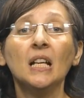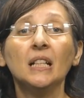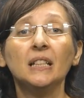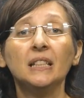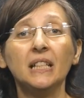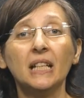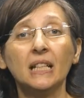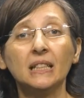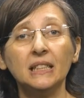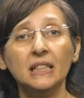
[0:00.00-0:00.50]

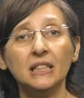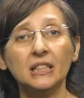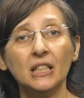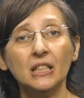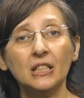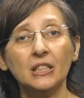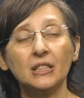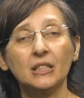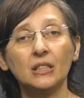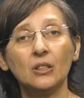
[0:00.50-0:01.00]
The
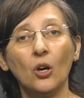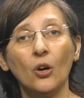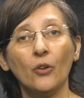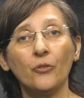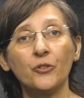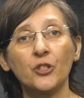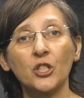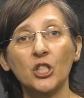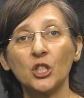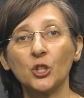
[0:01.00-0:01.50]
existence
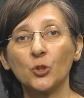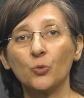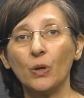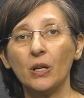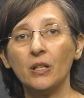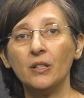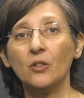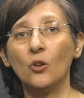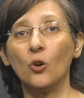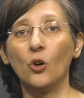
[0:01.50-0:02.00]
of just
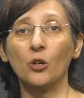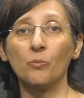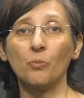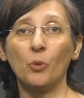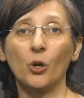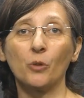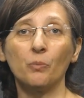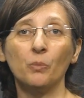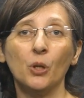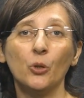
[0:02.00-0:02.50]
one or
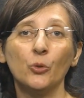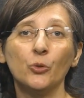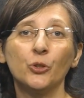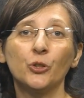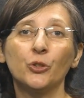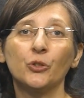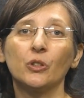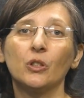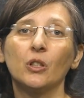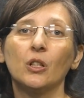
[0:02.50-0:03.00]
more
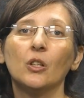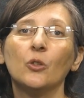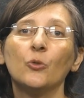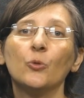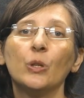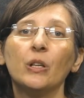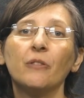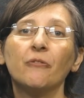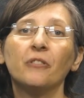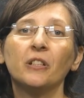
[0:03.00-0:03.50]
modes
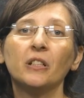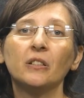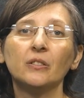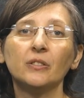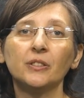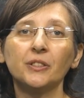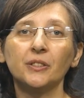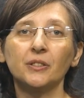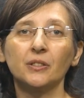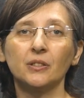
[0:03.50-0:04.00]

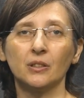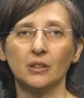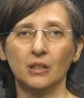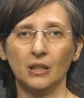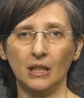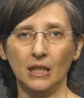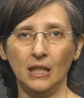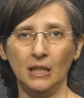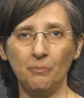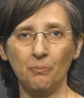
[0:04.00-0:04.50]
reveals
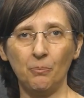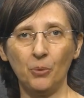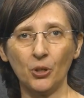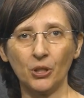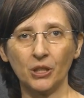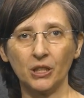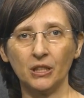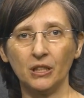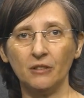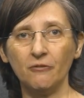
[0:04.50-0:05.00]

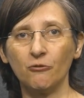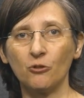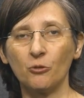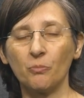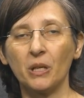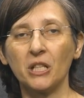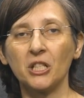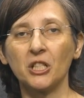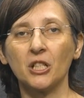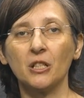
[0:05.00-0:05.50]
important
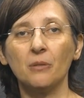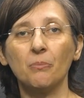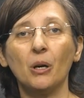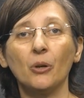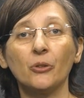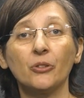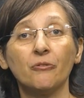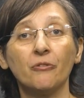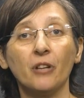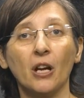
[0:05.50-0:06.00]
information
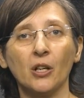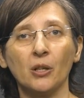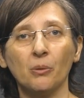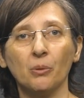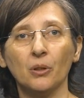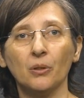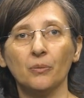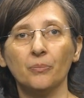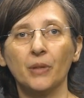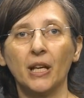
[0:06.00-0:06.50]
about the
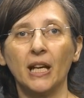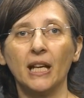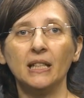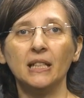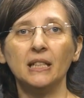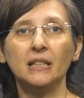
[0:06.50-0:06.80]
variable and